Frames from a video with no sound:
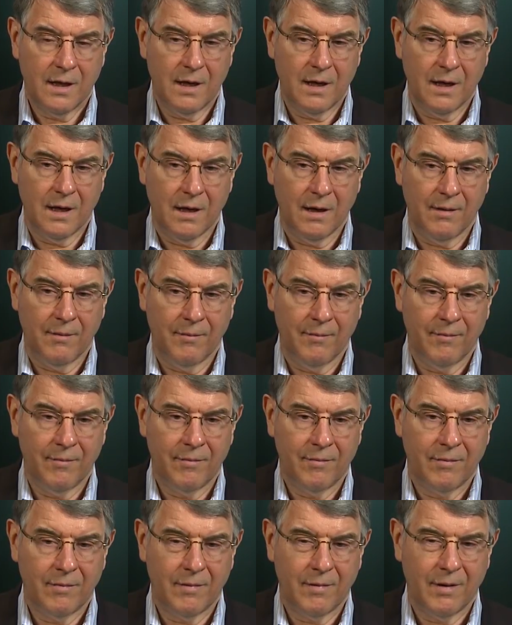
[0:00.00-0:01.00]

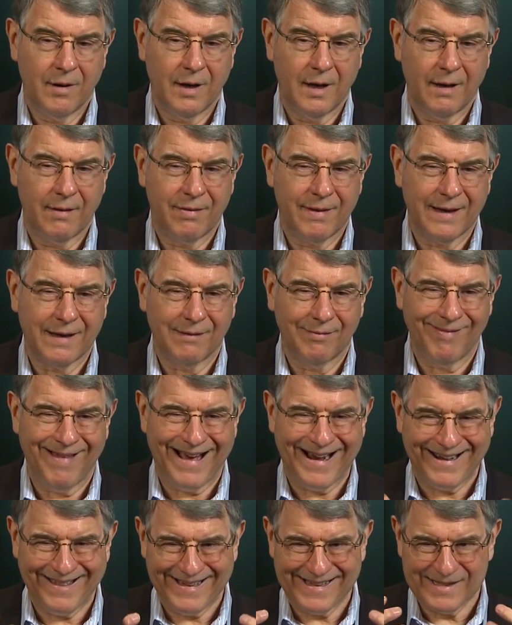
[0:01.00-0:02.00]
I think a
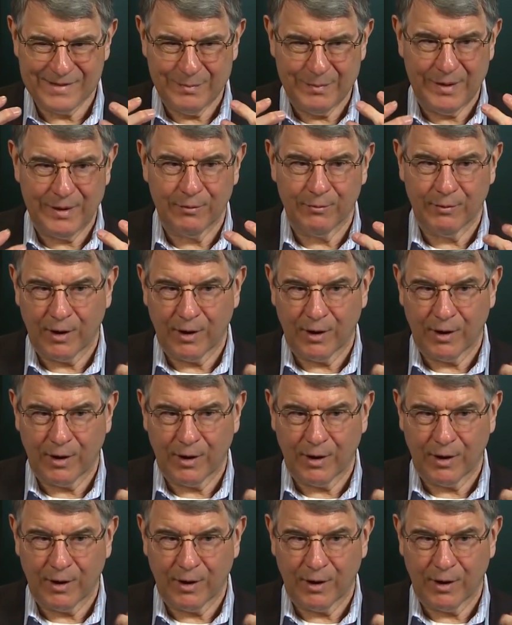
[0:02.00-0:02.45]
lot of that's been